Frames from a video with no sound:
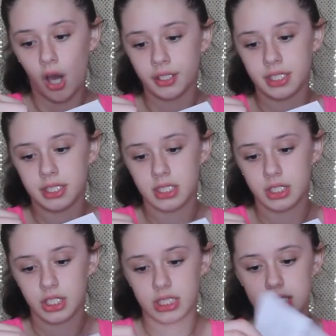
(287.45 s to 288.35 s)
Oh, this
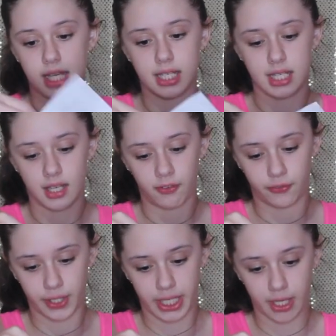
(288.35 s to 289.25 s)
is just like
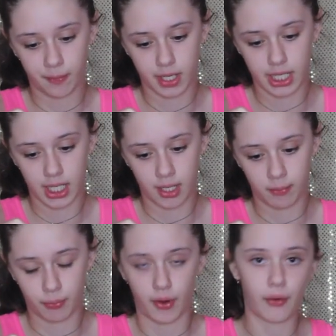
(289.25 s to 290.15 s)
if the camera
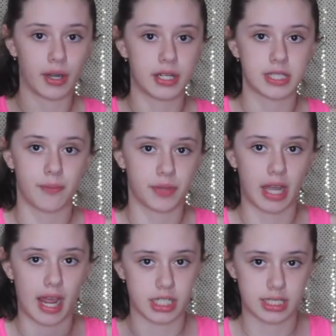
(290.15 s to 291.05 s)
came broken or
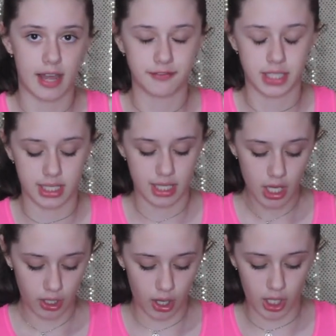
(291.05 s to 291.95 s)
something, I just have to
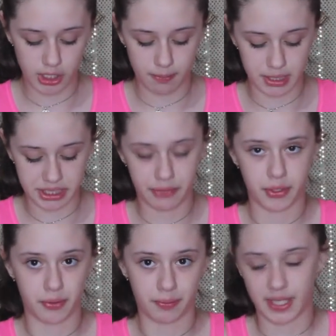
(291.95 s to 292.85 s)
call them and they
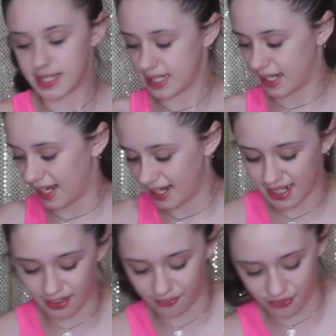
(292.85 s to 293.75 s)
would replace it again
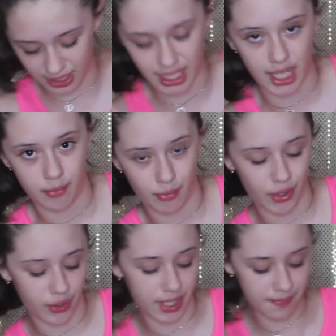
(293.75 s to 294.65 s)
if it came
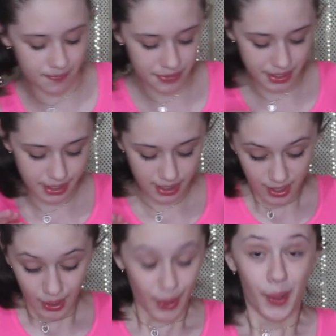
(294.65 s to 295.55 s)
broken.
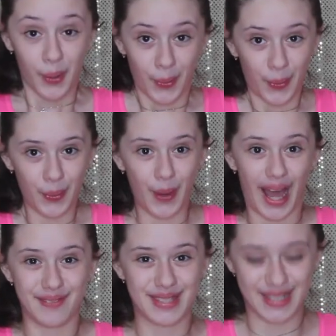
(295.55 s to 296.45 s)

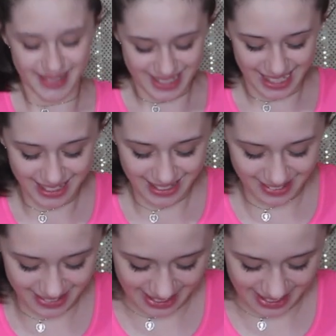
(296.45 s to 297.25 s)
I'm so excited.